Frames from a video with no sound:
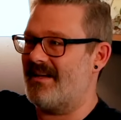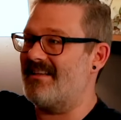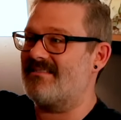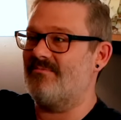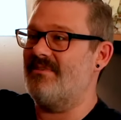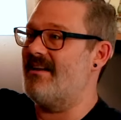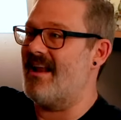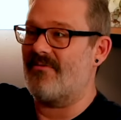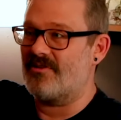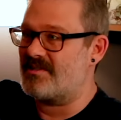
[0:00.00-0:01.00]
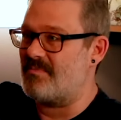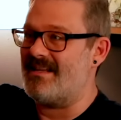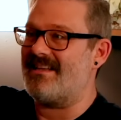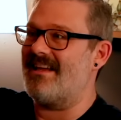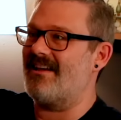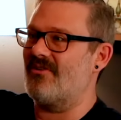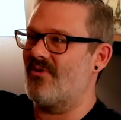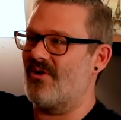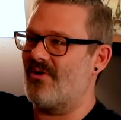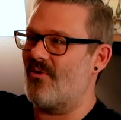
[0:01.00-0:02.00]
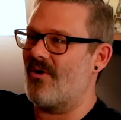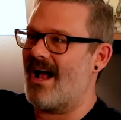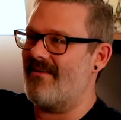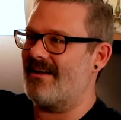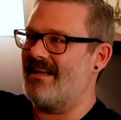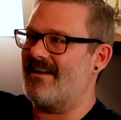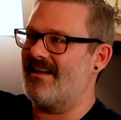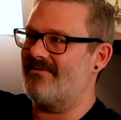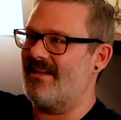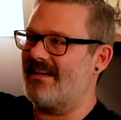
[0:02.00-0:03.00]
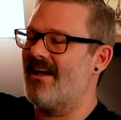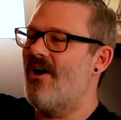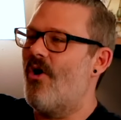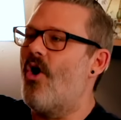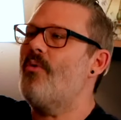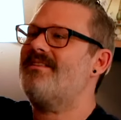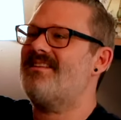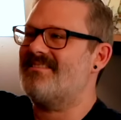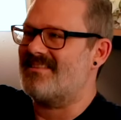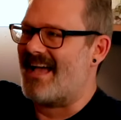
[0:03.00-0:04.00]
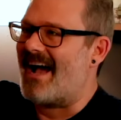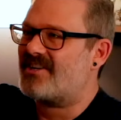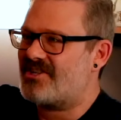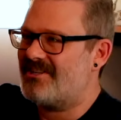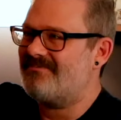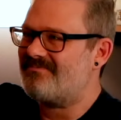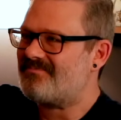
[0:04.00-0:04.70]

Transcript: and his never speaking or or having any kind of like all we see is his action